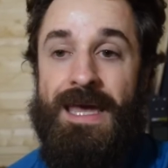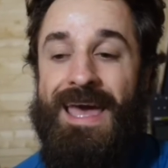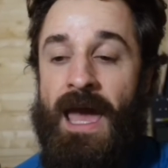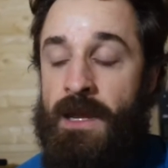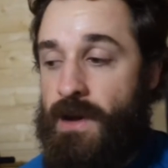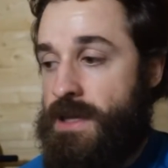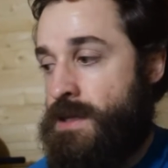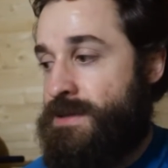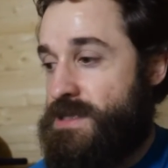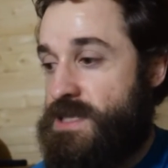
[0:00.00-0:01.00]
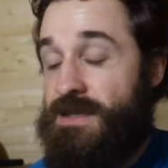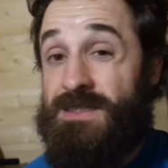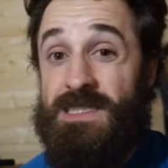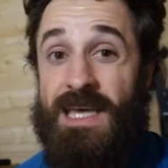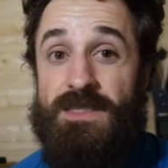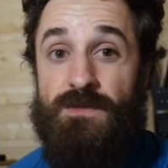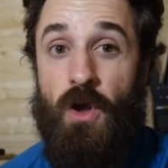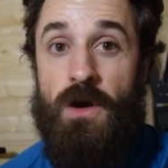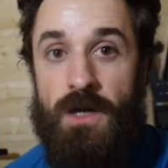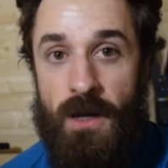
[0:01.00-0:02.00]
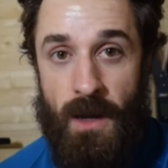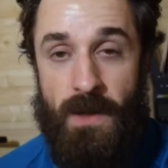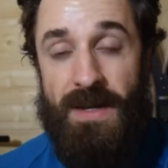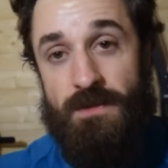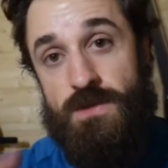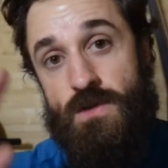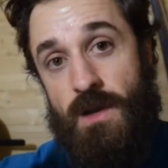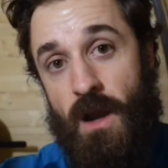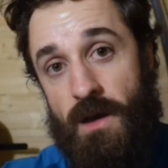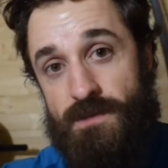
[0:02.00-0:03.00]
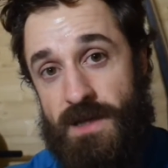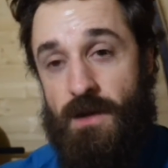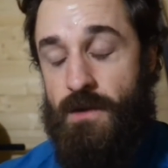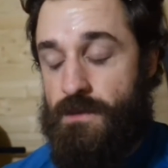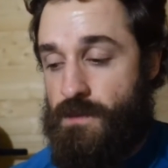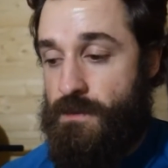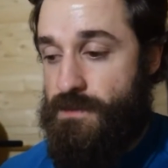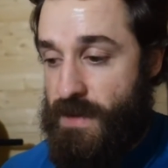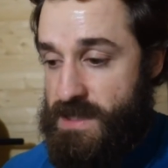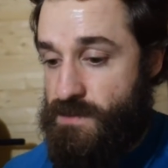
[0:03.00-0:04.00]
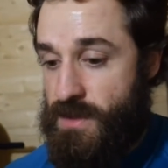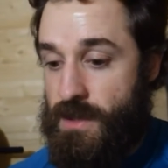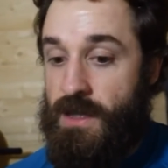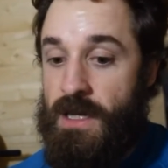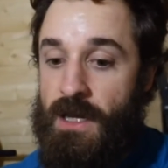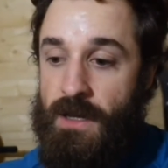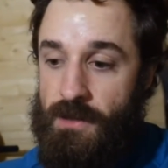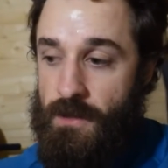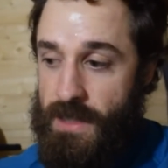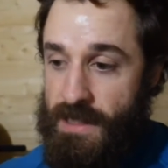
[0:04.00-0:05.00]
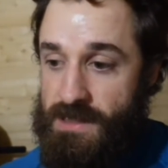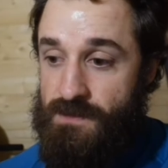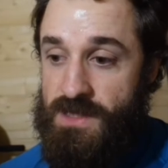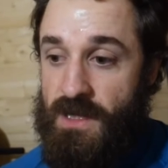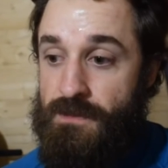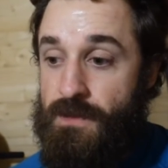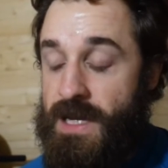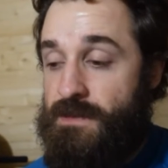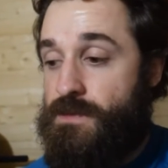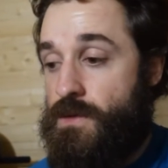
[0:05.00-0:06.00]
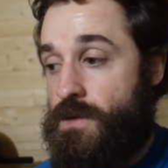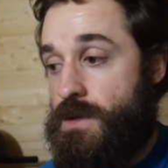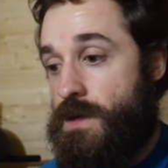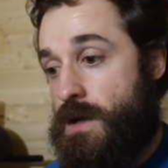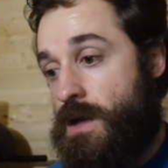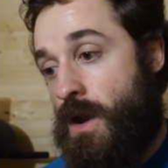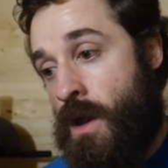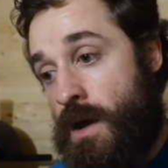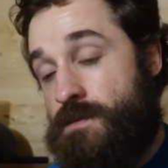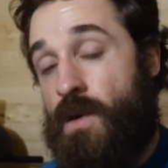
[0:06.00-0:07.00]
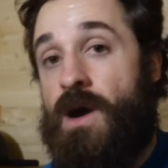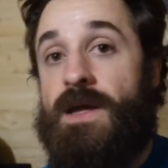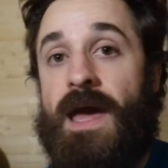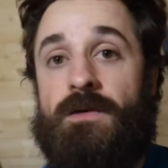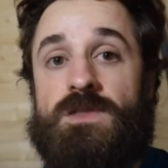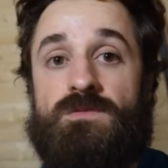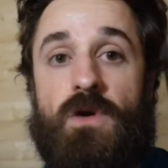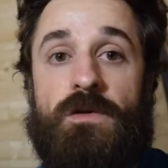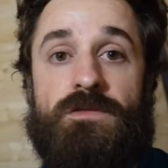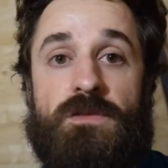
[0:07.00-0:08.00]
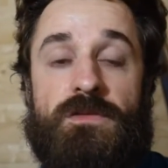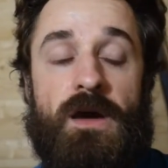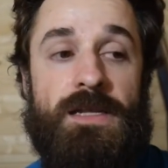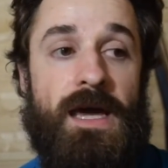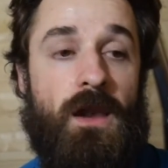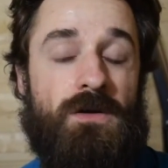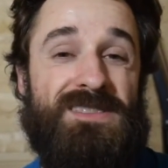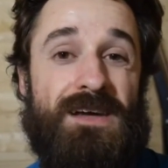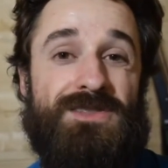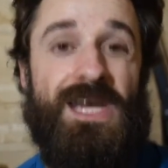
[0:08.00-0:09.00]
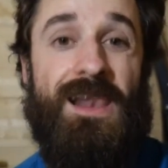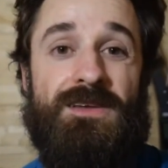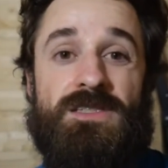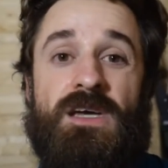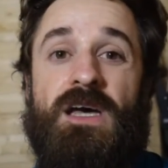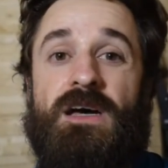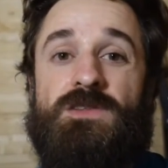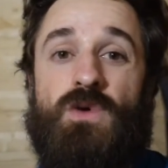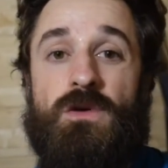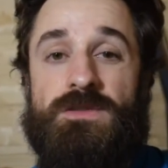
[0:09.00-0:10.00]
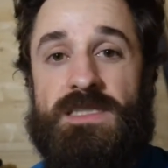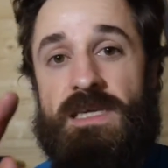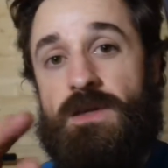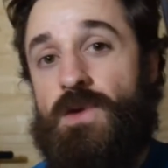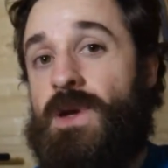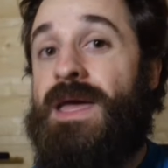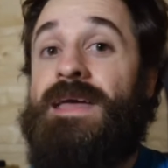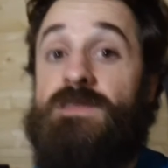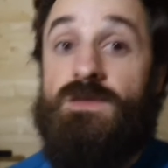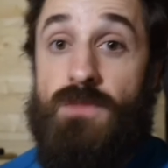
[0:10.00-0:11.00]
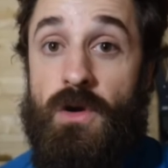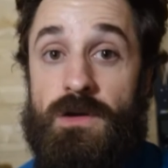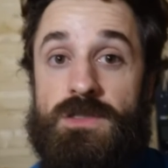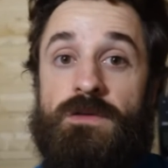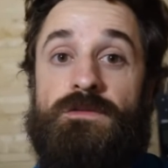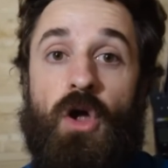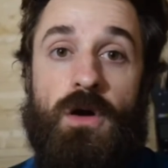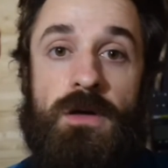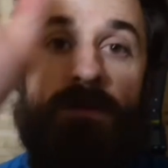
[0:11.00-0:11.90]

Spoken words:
Anyway, that's the end of today's vlog. I'm about to do a live video over on Facebook. Got to get some stuff ready for the live workout tomorrow for the 30-day lockdown challenge. So I will see you in tomorrow's vlog.